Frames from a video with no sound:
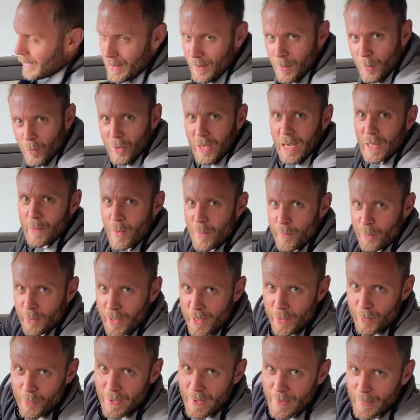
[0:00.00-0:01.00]
Well, that went
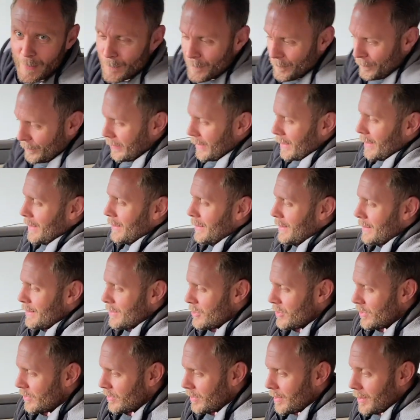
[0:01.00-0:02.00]
pretty well.
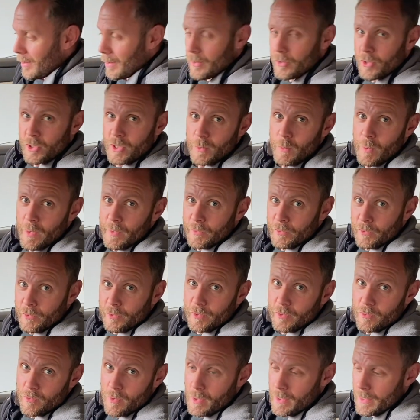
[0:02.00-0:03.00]
She starts, she runs,
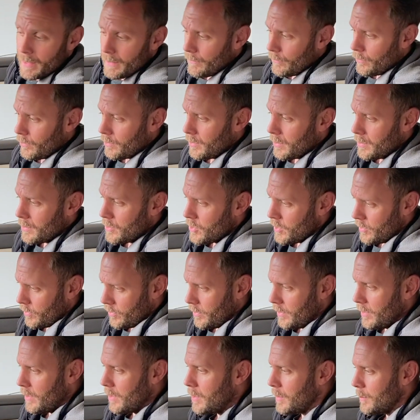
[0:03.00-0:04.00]
she drives, she
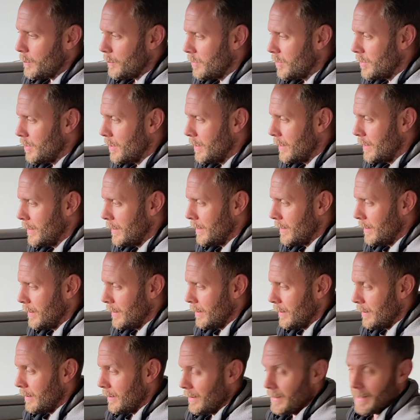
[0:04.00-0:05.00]
stops,
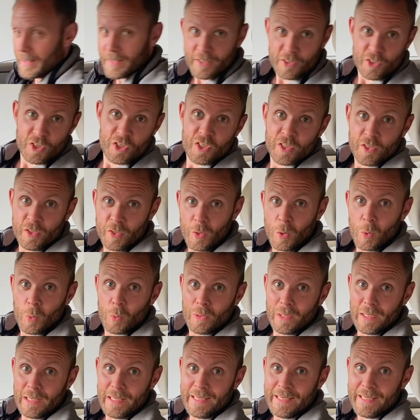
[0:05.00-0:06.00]
and she
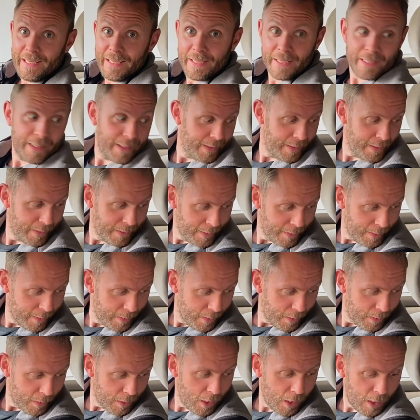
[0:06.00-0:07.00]
don't leak.
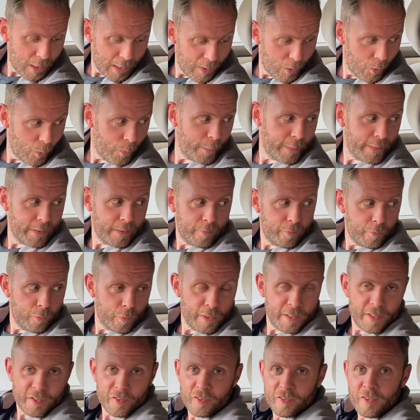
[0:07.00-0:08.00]
Got a little bit of
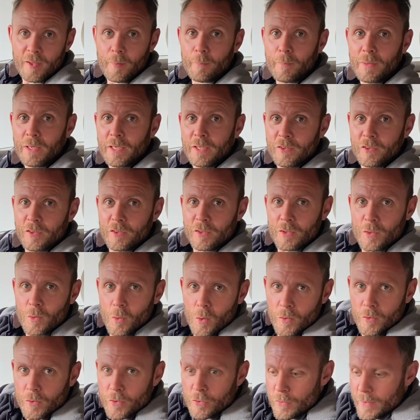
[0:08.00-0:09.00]
reassembly to do
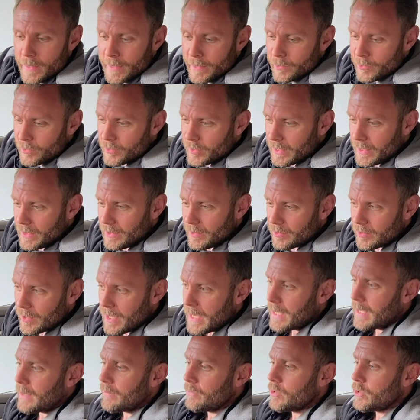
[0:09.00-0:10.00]
on the rear seats,
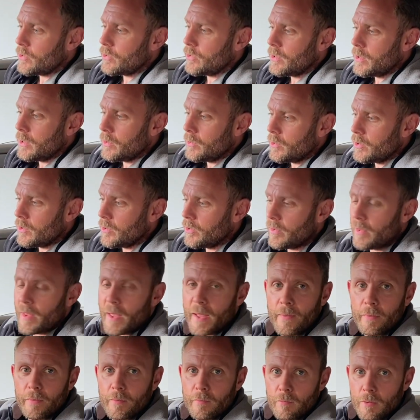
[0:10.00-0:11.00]
and I've just noticed
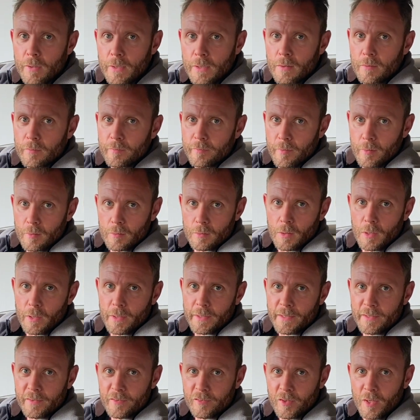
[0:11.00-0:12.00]
that the rear fog
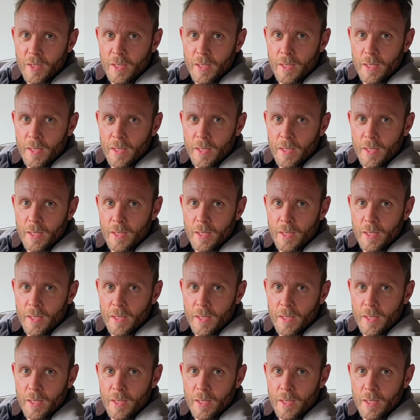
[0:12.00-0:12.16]
light